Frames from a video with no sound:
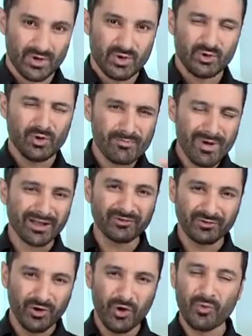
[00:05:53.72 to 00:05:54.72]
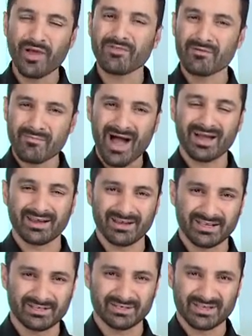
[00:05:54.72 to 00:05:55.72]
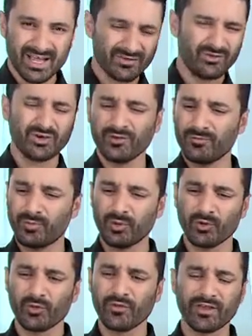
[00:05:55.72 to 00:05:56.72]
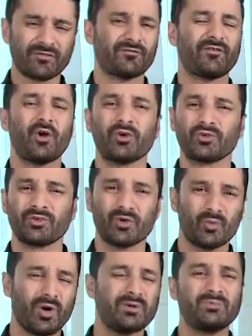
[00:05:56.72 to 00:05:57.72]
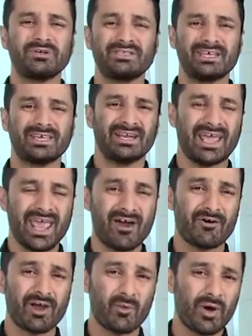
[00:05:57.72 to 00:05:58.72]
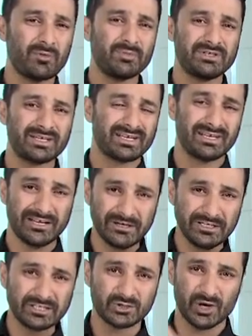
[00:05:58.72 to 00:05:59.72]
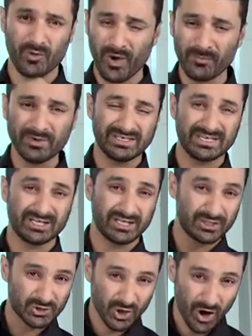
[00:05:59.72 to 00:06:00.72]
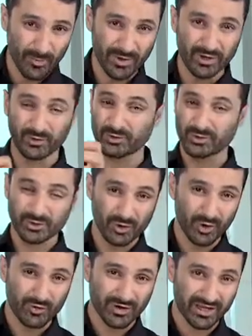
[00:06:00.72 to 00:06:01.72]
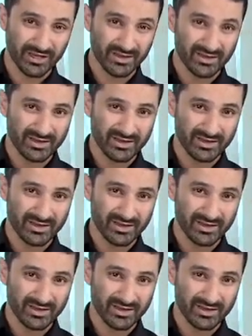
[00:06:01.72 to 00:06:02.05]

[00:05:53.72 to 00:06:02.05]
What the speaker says: You must know where the market is. Yes, you can put all this focus on one particular area, one particular industry, one particular topic or story,